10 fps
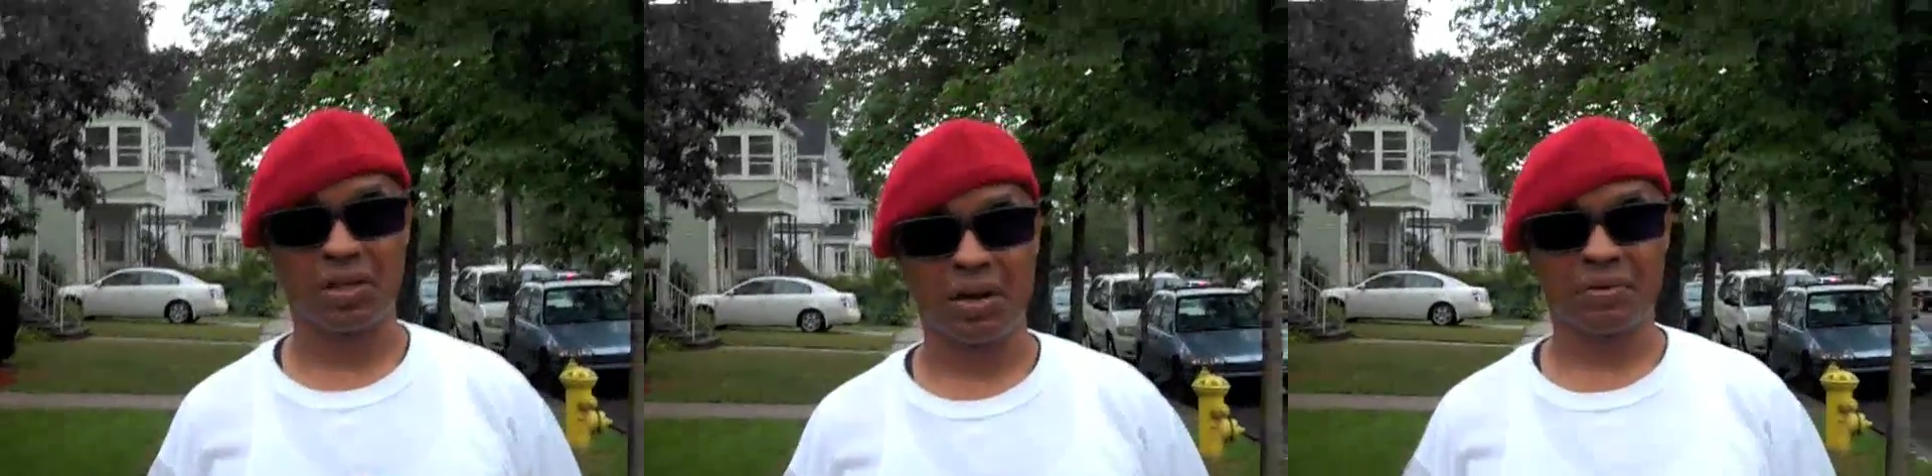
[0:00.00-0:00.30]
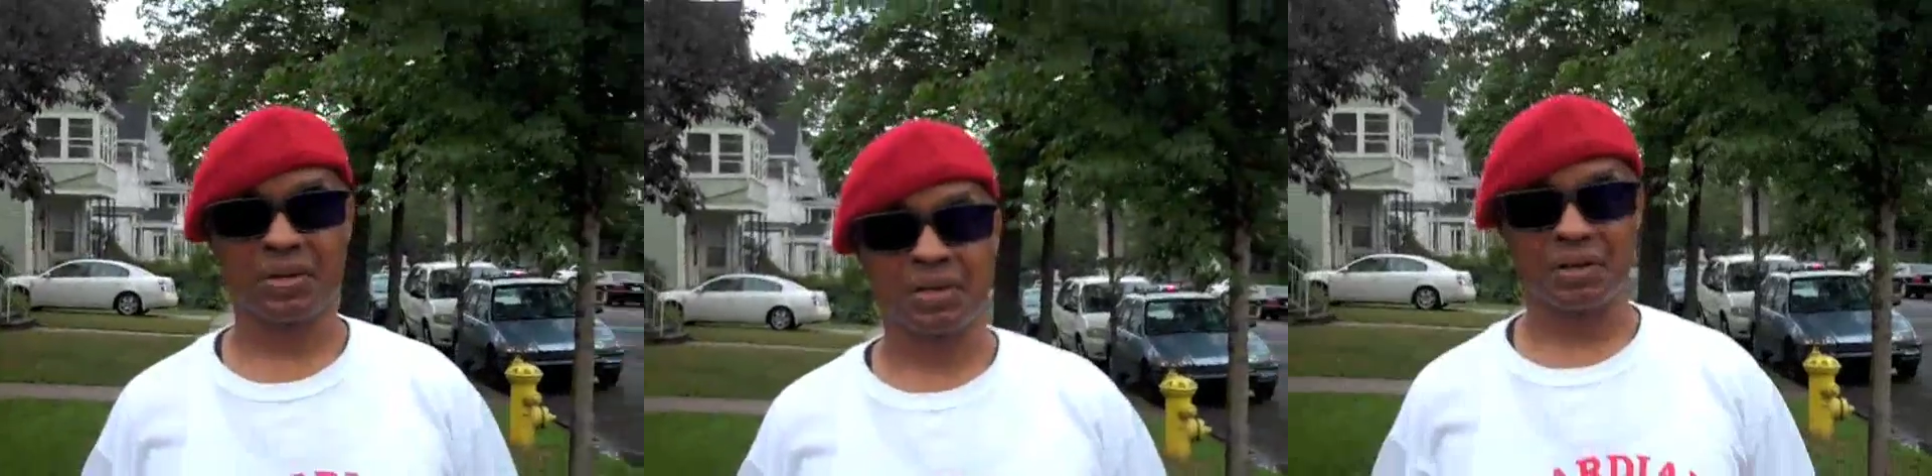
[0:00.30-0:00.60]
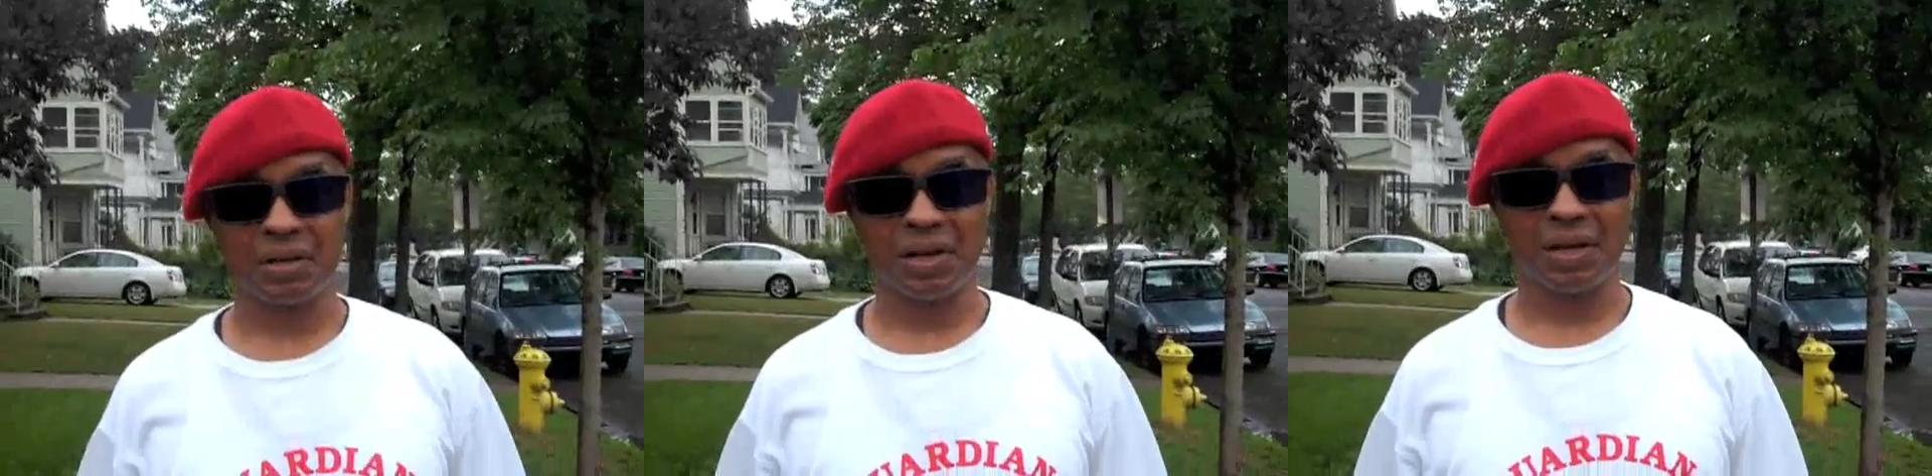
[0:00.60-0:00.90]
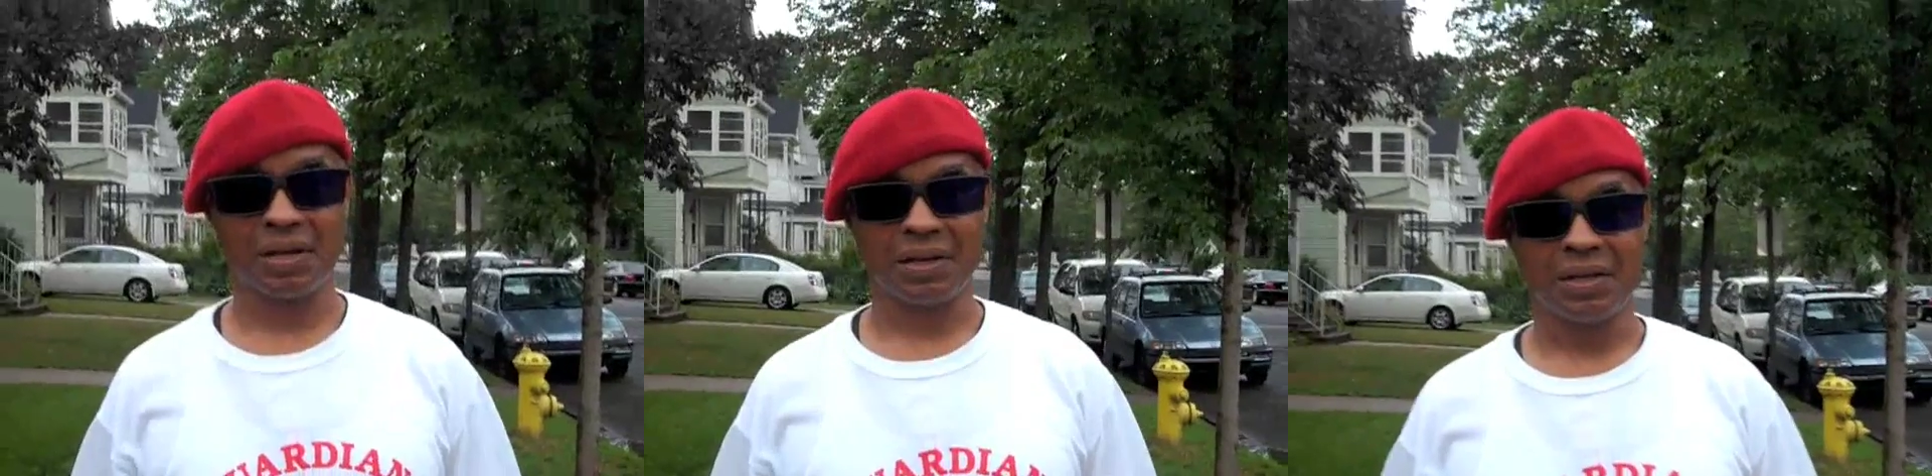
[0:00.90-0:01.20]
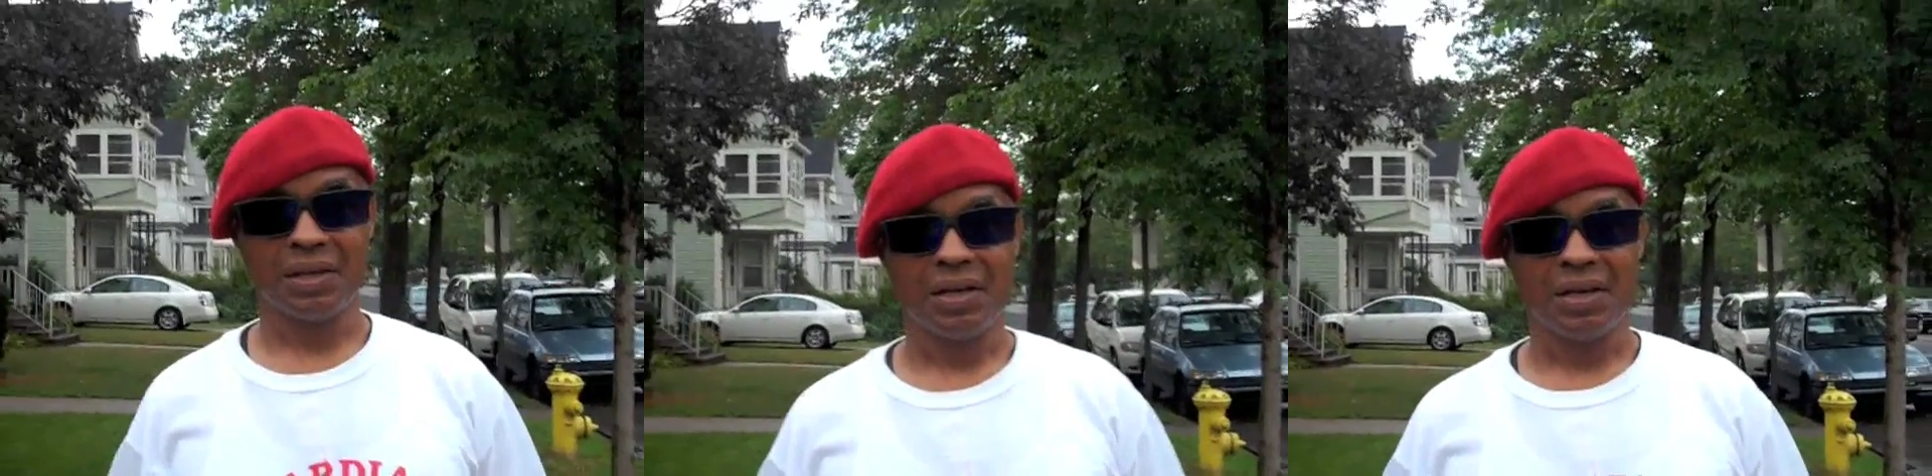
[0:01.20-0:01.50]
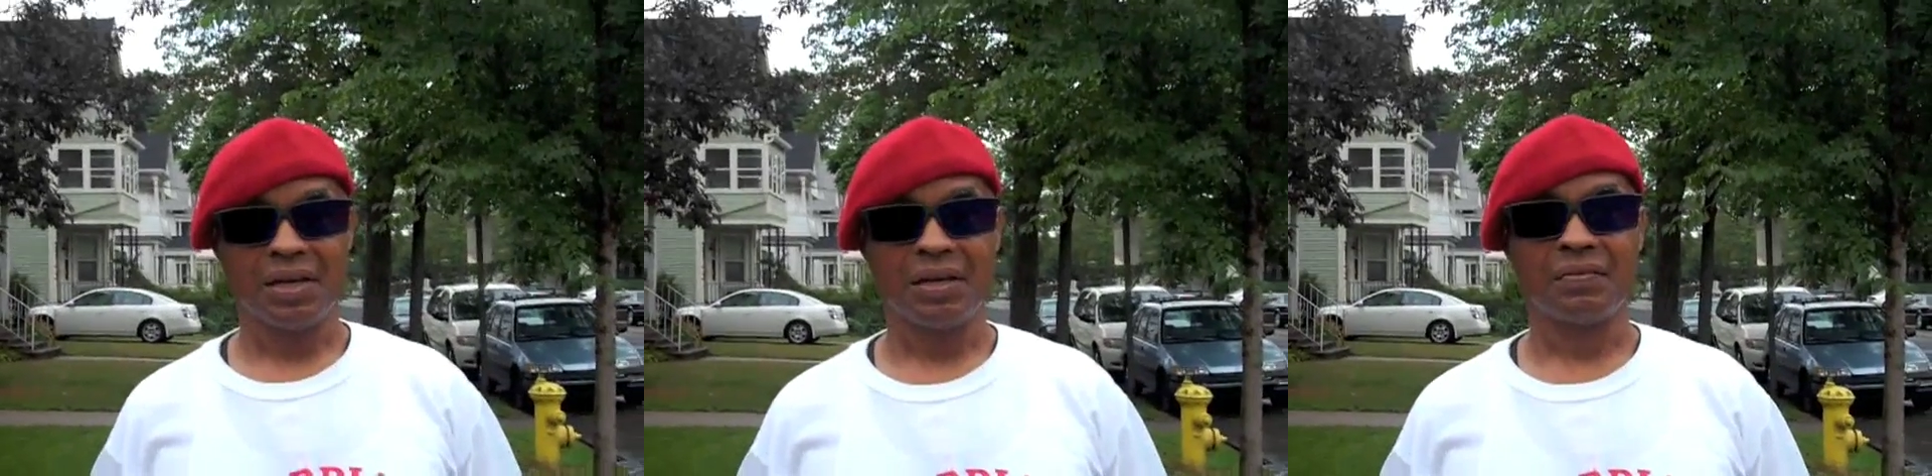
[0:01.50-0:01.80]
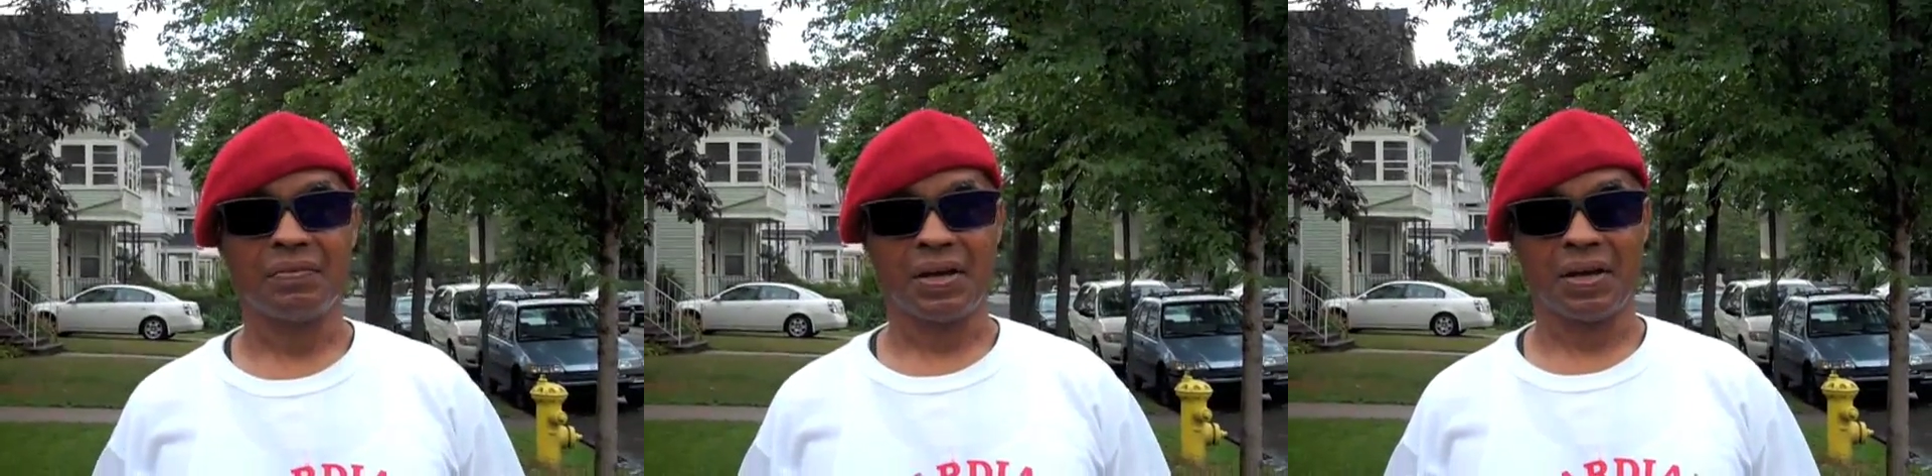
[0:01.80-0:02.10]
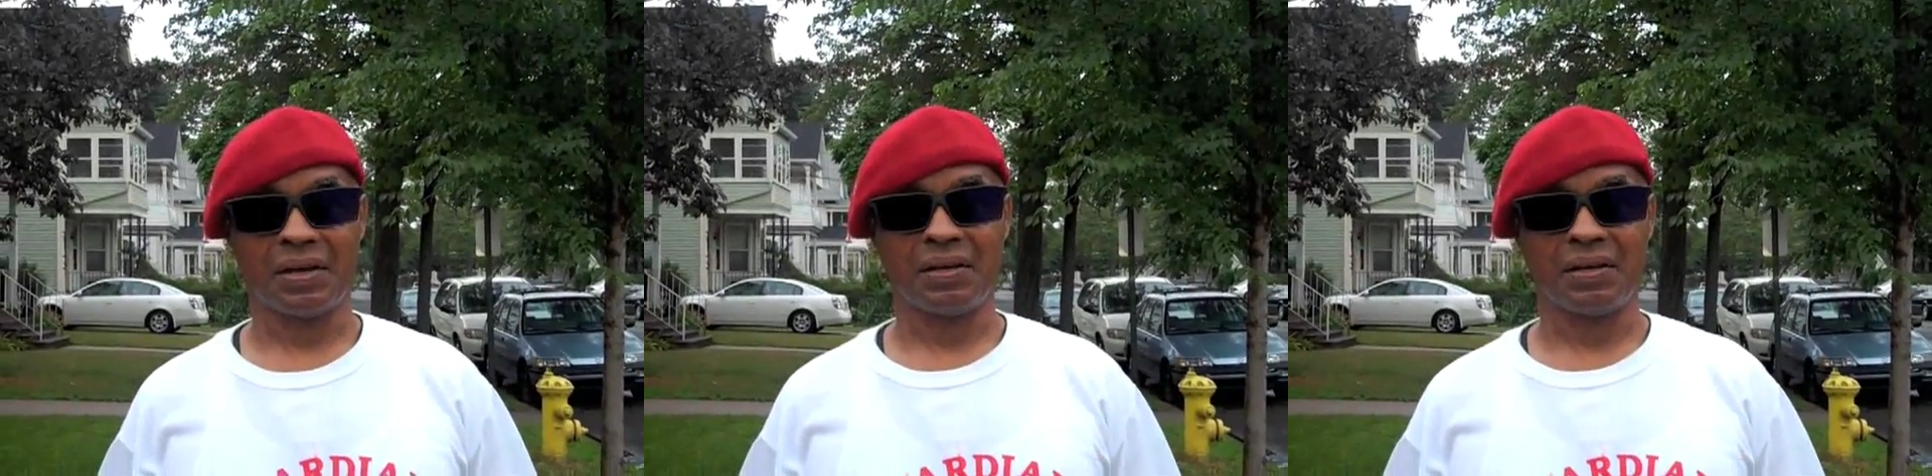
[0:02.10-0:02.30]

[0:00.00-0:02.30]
carrying a gun or not. And if not,